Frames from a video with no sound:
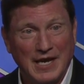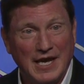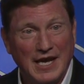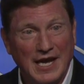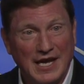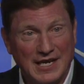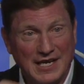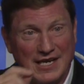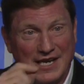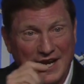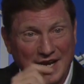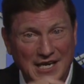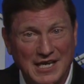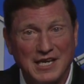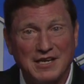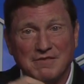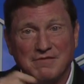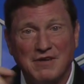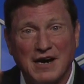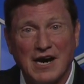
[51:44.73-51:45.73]
And in any
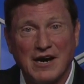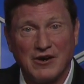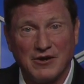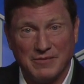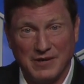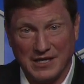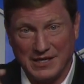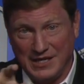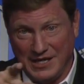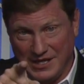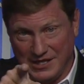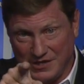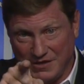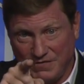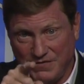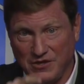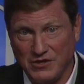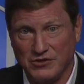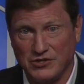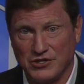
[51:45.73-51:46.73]
environment in the
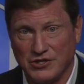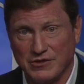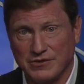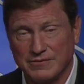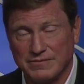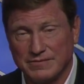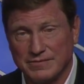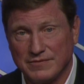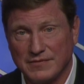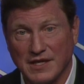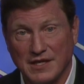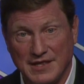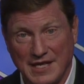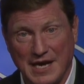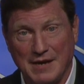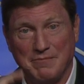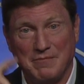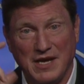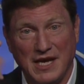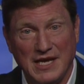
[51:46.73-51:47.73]
future
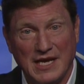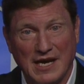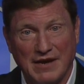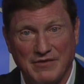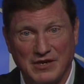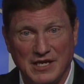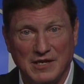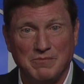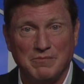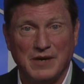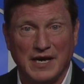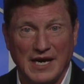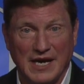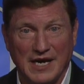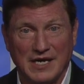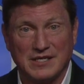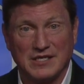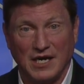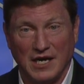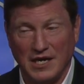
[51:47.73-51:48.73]
that may have an
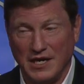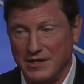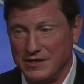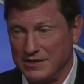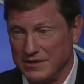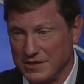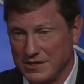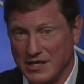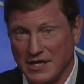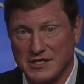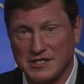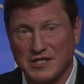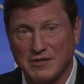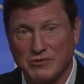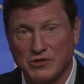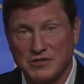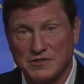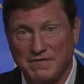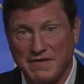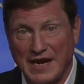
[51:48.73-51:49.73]
impact on
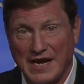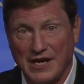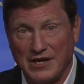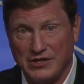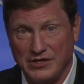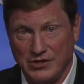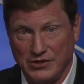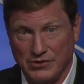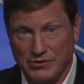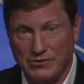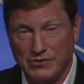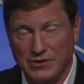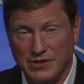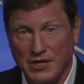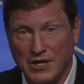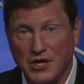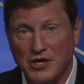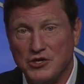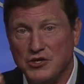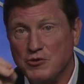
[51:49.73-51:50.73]
customers' value
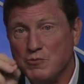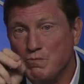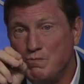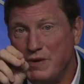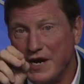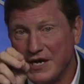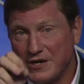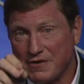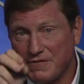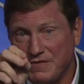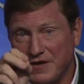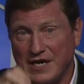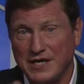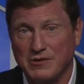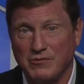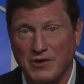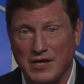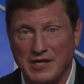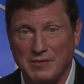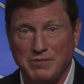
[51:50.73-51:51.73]
you better find
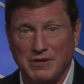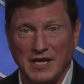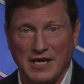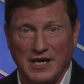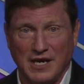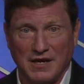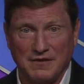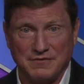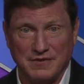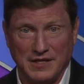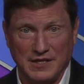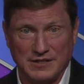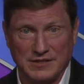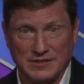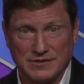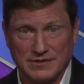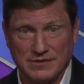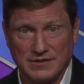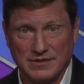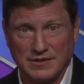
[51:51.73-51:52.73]
a way to play
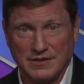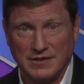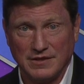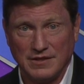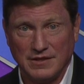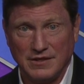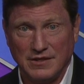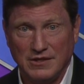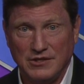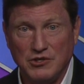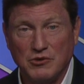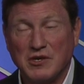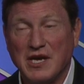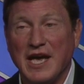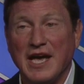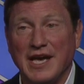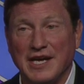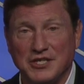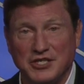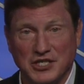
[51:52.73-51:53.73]
offense. You
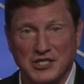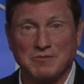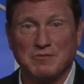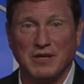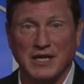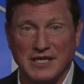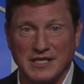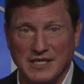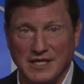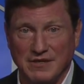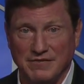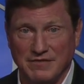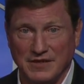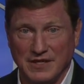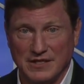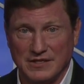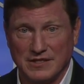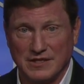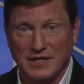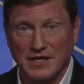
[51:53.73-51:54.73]
can't just play
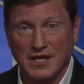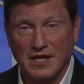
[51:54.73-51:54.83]
defense.